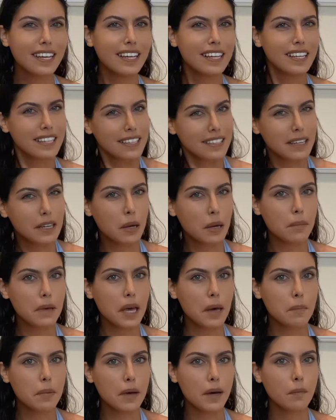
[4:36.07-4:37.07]
it's gonna be a
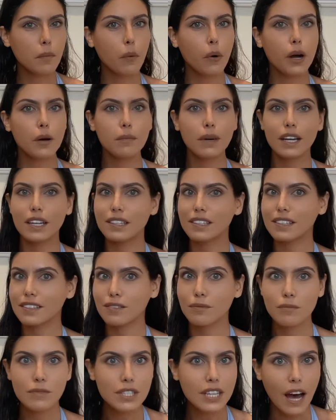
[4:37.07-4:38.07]
bit more, but it's
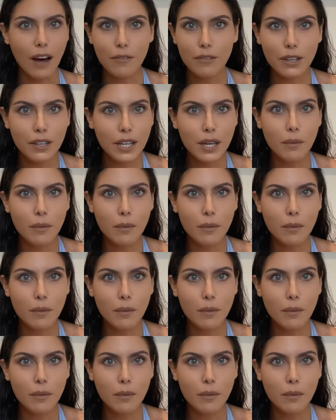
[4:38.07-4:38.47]
definitely